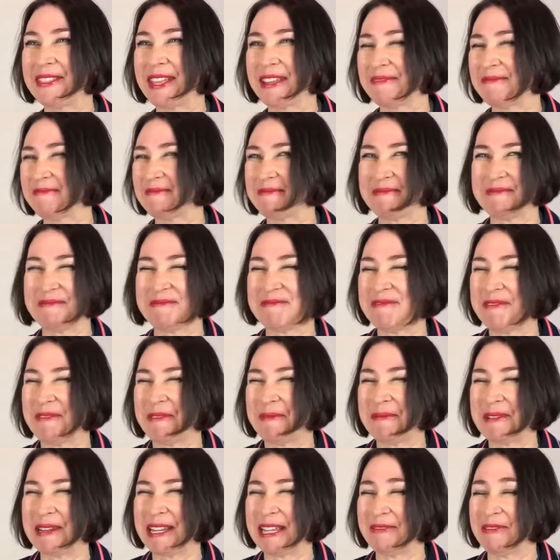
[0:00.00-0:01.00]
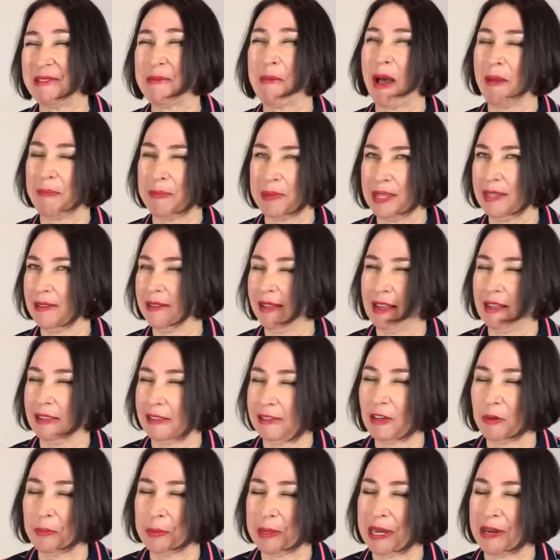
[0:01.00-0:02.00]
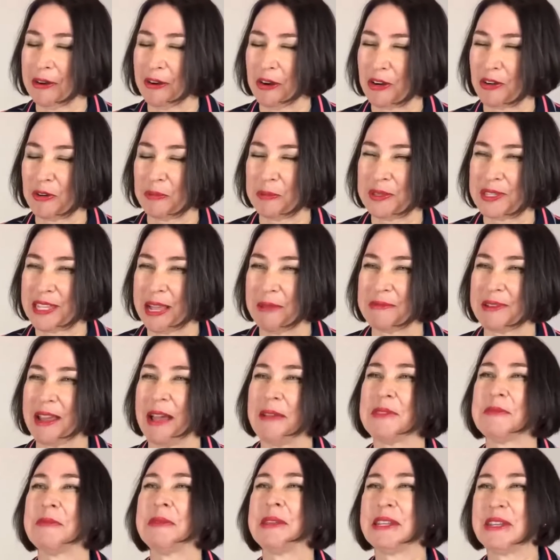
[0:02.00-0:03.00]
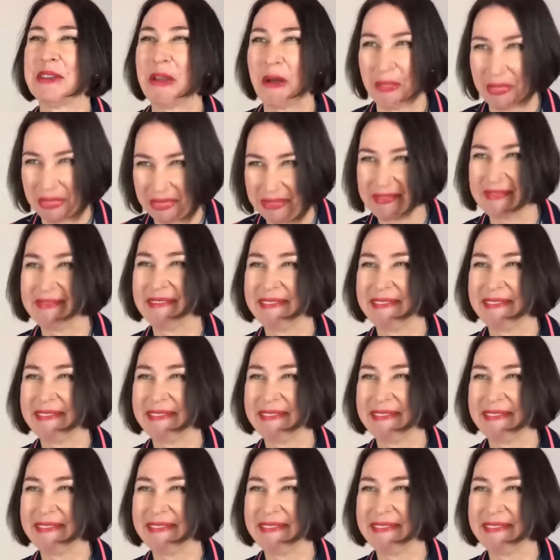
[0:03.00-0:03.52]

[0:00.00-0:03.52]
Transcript: that normally we might be a little bit irritable sometimes, but not